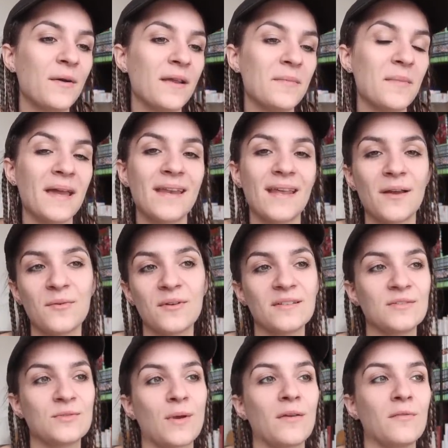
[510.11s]
when my dad
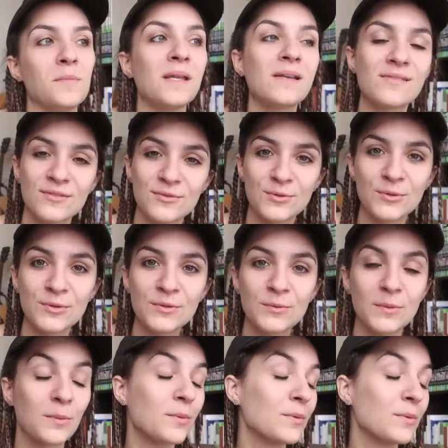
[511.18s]
was driving me to school,